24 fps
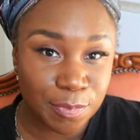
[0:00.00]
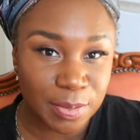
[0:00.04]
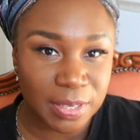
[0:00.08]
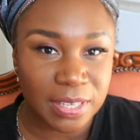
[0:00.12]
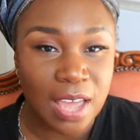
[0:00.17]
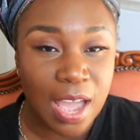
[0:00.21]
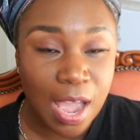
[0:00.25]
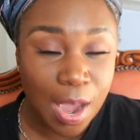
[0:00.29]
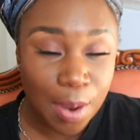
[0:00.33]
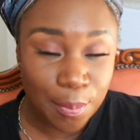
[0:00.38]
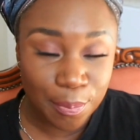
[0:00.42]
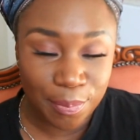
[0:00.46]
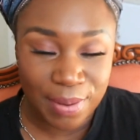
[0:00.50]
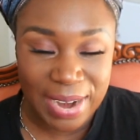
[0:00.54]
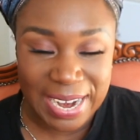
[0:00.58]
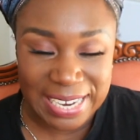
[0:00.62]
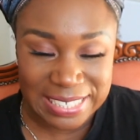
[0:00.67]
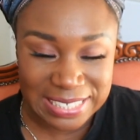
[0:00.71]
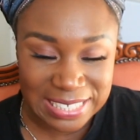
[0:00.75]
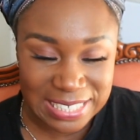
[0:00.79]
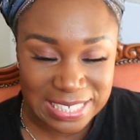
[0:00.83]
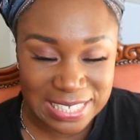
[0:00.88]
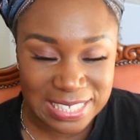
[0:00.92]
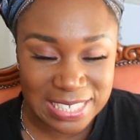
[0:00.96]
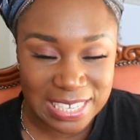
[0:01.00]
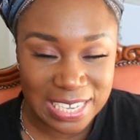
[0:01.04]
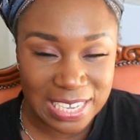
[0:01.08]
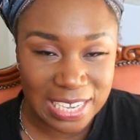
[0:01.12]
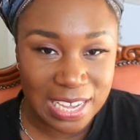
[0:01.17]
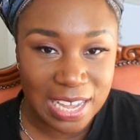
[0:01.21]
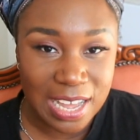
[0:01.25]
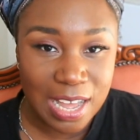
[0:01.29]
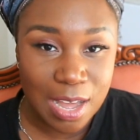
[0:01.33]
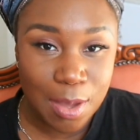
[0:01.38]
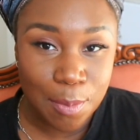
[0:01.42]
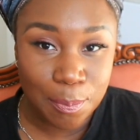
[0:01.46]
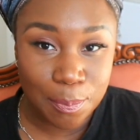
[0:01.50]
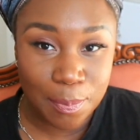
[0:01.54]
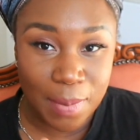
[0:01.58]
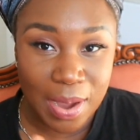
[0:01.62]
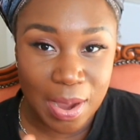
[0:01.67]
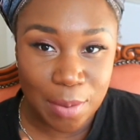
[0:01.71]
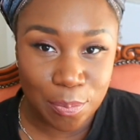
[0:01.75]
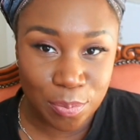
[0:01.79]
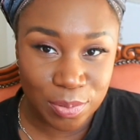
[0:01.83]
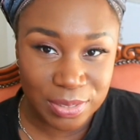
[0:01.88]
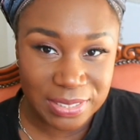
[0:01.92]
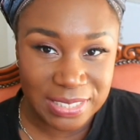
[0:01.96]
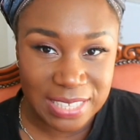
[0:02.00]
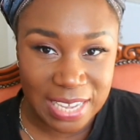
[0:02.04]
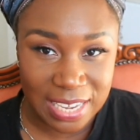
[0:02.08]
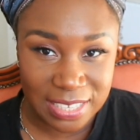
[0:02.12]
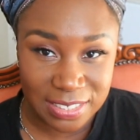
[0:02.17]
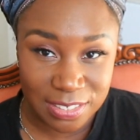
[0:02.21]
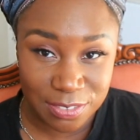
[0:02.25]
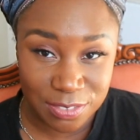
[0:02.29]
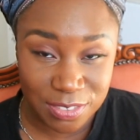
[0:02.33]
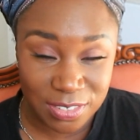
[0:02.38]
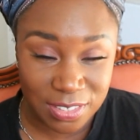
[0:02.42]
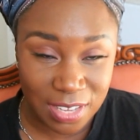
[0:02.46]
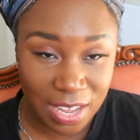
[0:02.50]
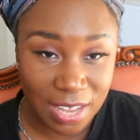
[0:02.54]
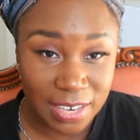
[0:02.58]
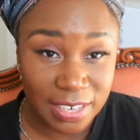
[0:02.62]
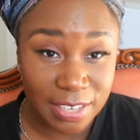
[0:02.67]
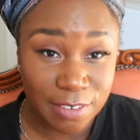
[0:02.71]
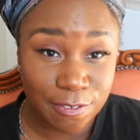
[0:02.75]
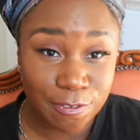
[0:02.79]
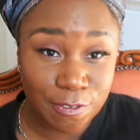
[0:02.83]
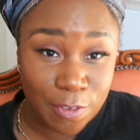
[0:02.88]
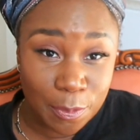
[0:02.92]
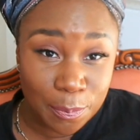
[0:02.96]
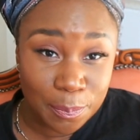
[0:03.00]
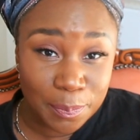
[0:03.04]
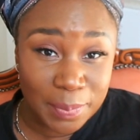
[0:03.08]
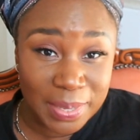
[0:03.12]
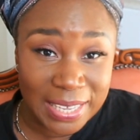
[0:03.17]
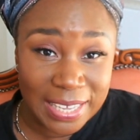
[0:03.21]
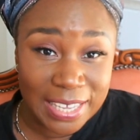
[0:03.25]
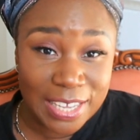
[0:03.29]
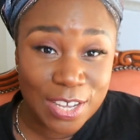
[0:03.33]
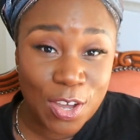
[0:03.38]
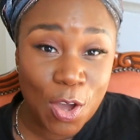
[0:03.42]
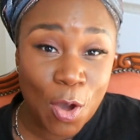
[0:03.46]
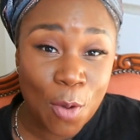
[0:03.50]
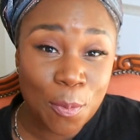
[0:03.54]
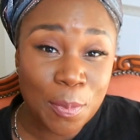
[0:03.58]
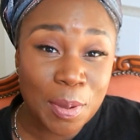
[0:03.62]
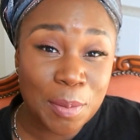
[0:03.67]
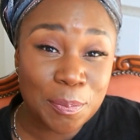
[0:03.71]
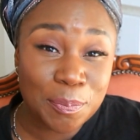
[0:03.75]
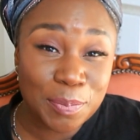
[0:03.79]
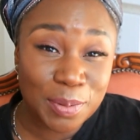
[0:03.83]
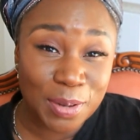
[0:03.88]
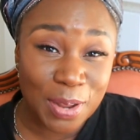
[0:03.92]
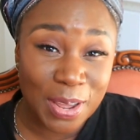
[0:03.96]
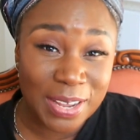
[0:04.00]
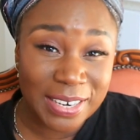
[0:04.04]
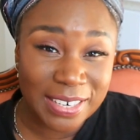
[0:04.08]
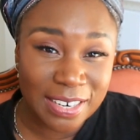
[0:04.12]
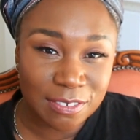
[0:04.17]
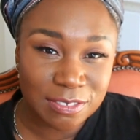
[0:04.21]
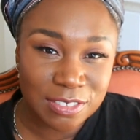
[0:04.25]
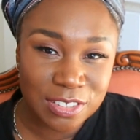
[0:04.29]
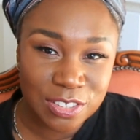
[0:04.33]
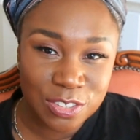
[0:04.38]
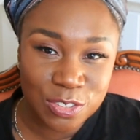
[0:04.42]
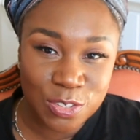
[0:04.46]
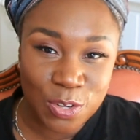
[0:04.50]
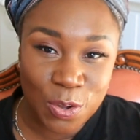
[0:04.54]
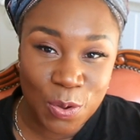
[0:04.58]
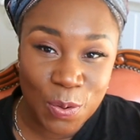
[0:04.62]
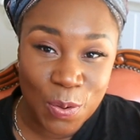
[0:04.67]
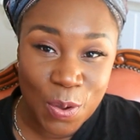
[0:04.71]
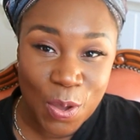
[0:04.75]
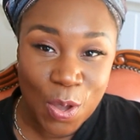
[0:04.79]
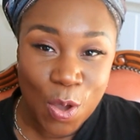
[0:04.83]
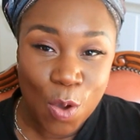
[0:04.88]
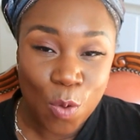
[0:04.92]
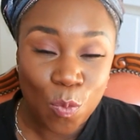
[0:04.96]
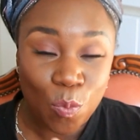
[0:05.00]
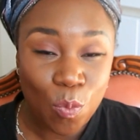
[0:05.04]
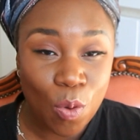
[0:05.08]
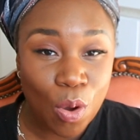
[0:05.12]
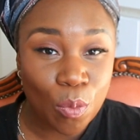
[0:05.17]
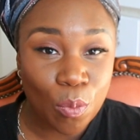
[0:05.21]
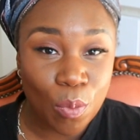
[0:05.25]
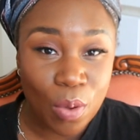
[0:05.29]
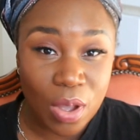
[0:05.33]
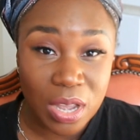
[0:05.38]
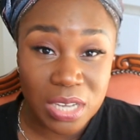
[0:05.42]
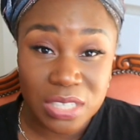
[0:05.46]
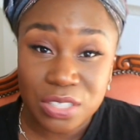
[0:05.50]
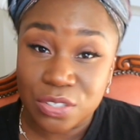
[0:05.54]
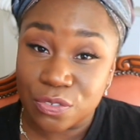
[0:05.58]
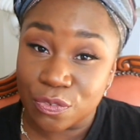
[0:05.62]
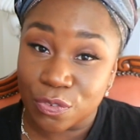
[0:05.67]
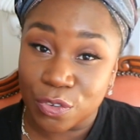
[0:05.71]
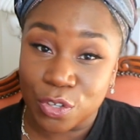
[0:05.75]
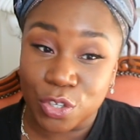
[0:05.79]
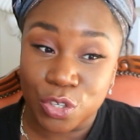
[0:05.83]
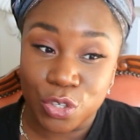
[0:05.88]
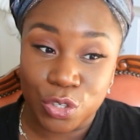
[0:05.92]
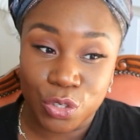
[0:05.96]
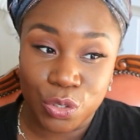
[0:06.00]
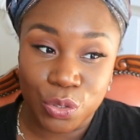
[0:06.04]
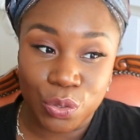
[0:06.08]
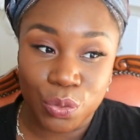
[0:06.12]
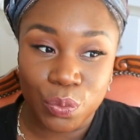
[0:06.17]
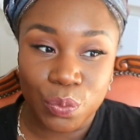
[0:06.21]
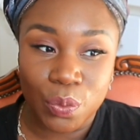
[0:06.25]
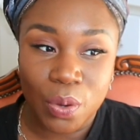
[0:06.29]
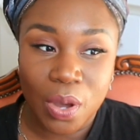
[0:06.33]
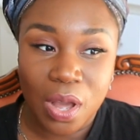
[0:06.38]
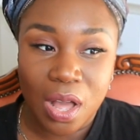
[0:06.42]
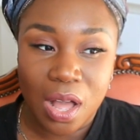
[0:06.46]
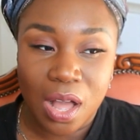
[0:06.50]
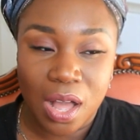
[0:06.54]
been practicing my protective styling for me. Comment below, I'd love to know what works for you.